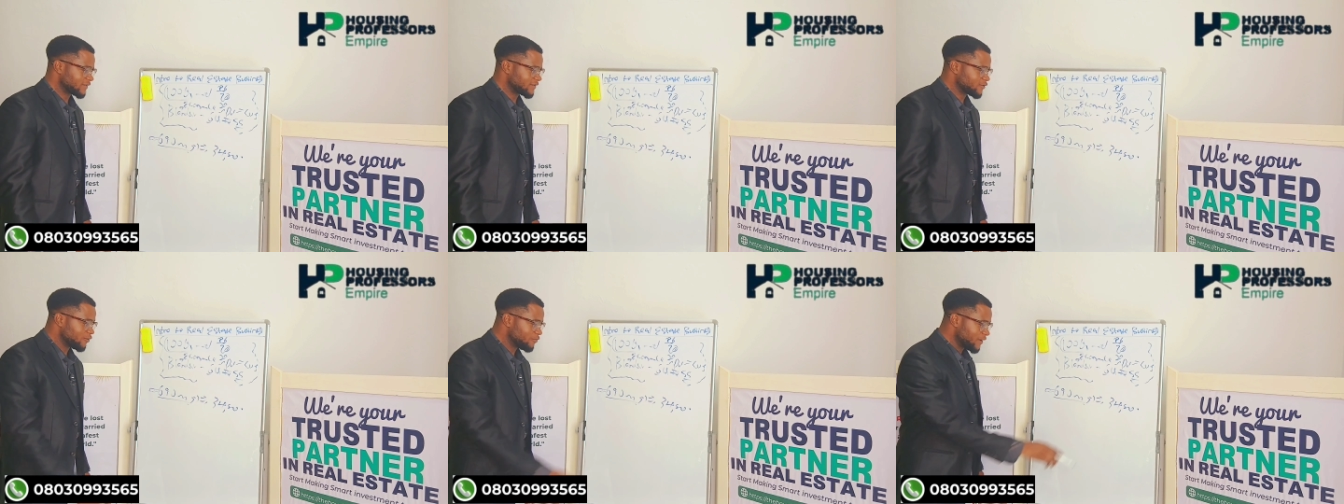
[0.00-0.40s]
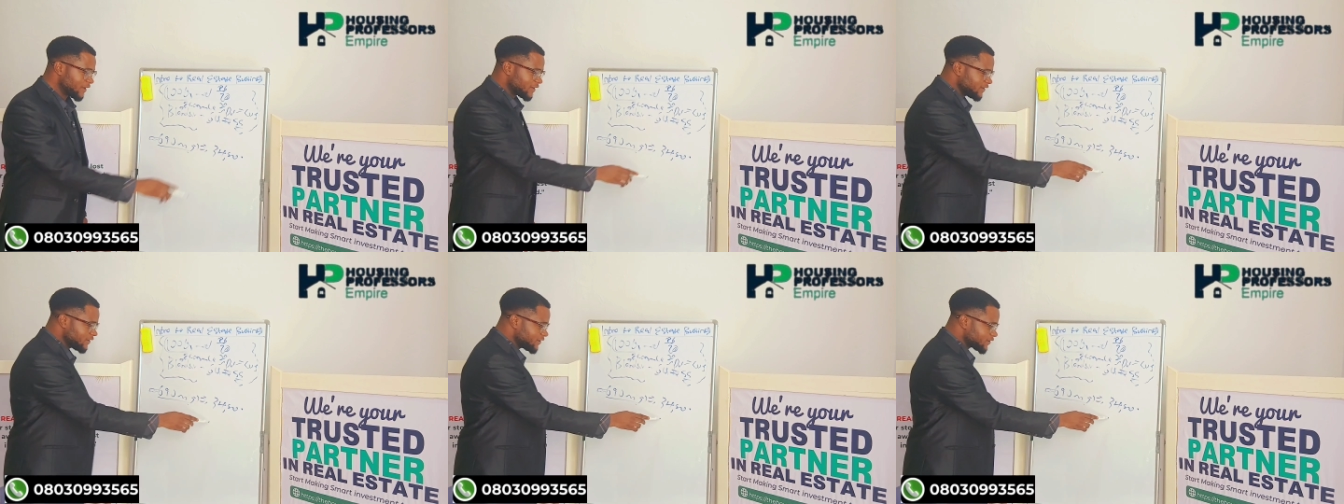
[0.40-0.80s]
So
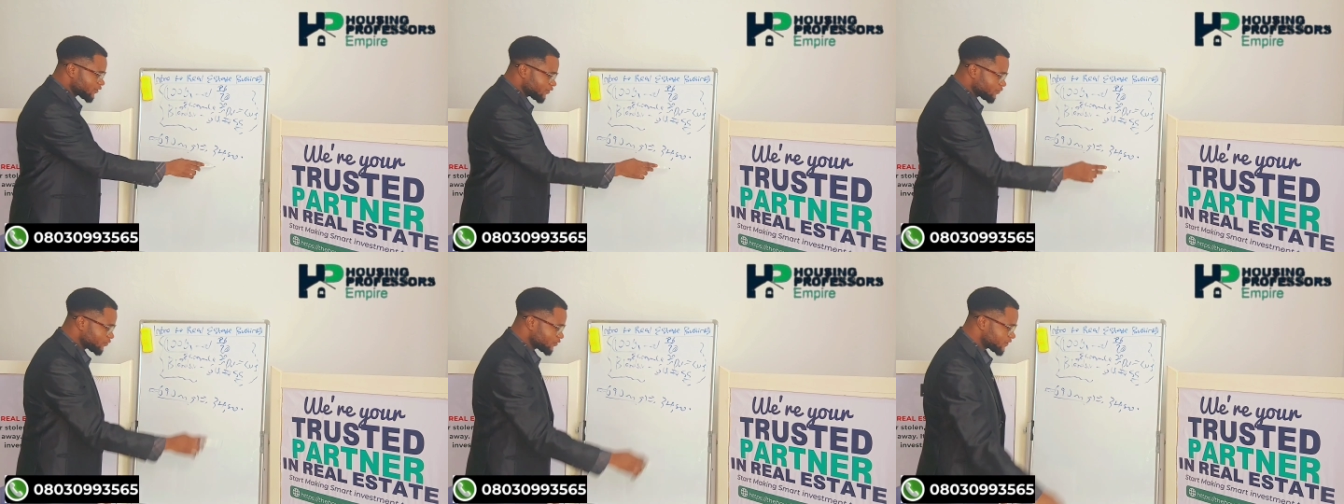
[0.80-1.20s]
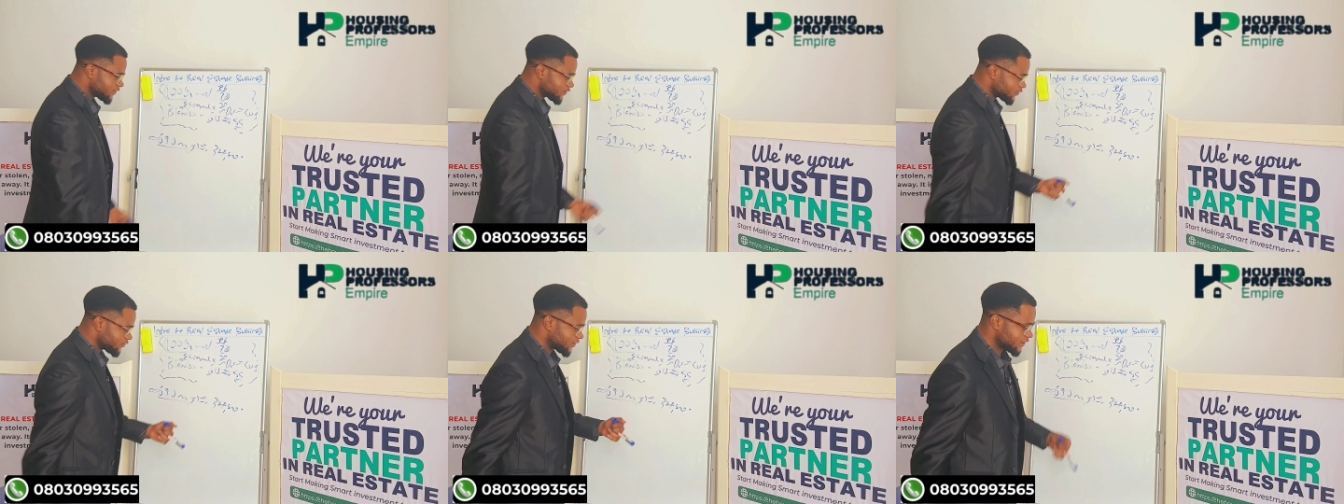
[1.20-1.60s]
making this almost
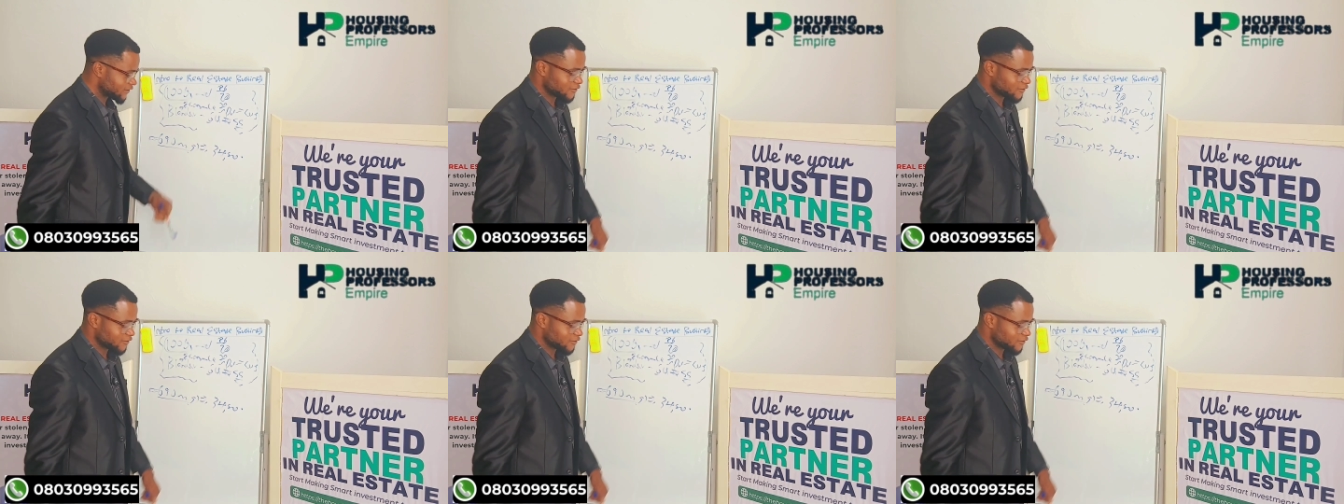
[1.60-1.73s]
600 and